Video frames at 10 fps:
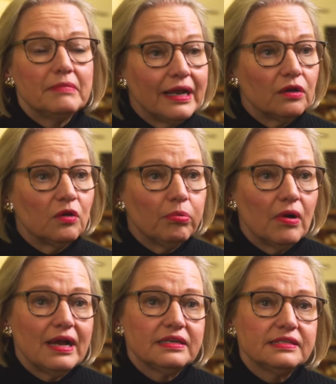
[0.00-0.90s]
medical
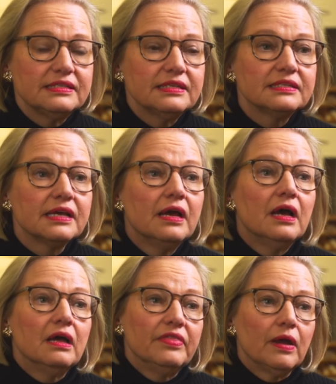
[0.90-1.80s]
practices
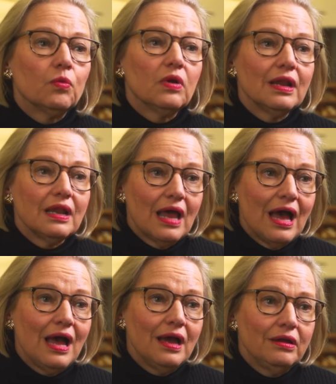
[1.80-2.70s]
that
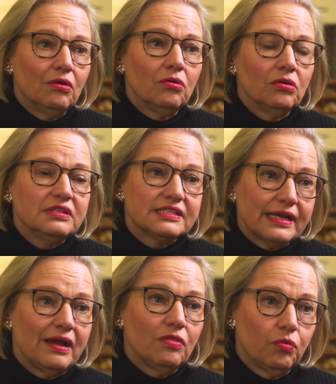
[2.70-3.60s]
rely on
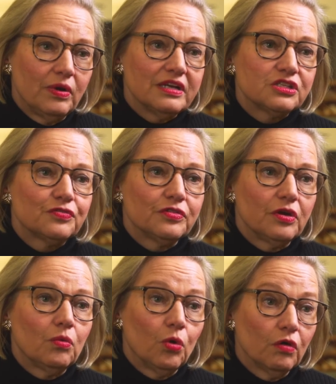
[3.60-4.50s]
Southwest for
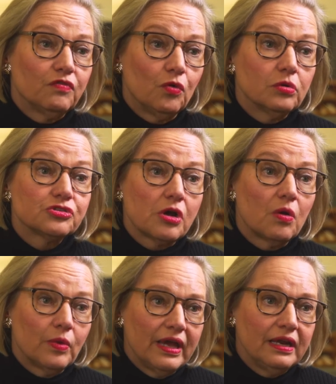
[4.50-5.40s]
their workforce
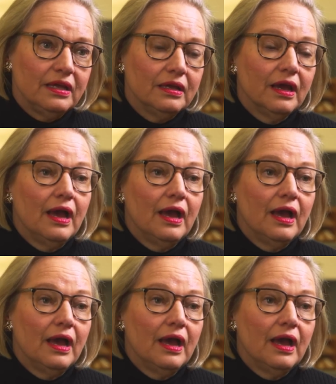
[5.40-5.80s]
already.